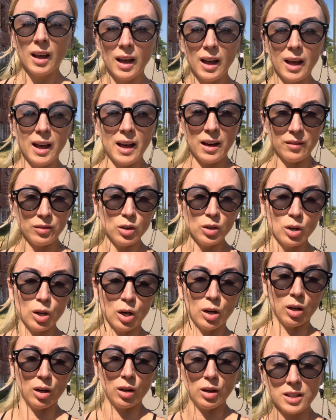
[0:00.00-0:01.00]
Have you
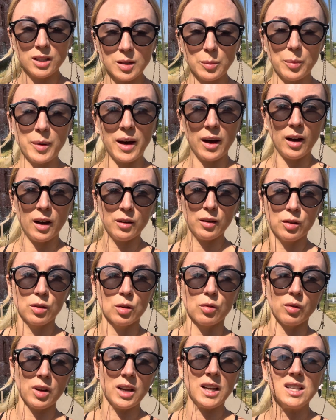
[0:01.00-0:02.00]
heard about a
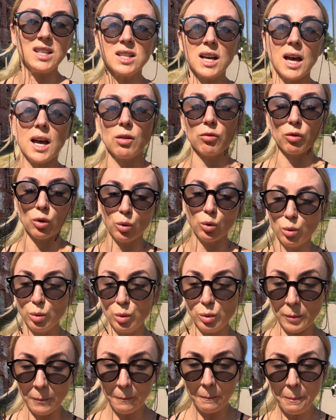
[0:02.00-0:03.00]
3-day
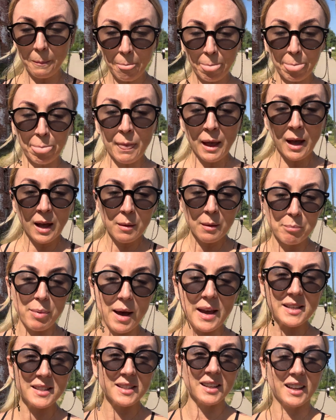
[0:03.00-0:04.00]
rule?
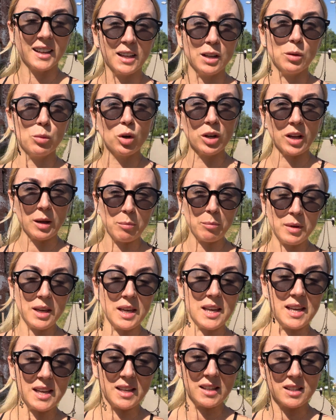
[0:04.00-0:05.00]
Basically what it
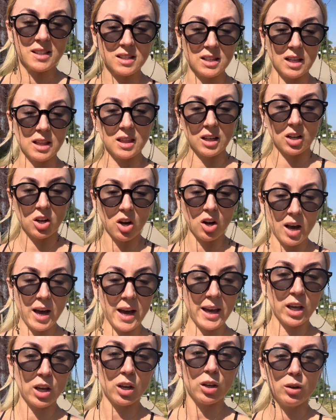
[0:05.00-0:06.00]
means that the
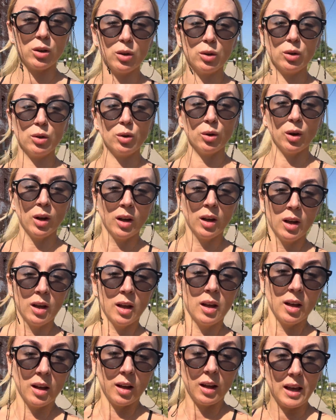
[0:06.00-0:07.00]
guy who
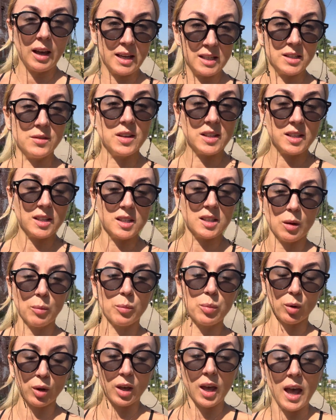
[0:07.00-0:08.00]
is visiting
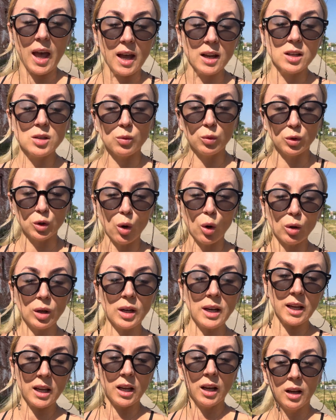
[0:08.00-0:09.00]
Phuket would
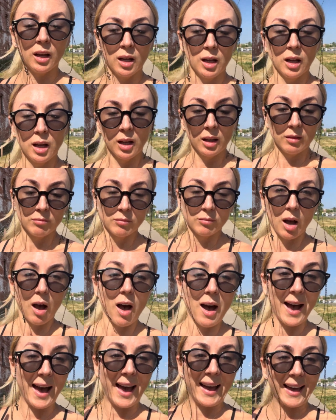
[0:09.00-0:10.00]
only
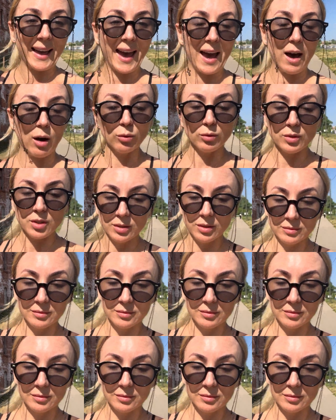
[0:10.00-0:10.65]
hang out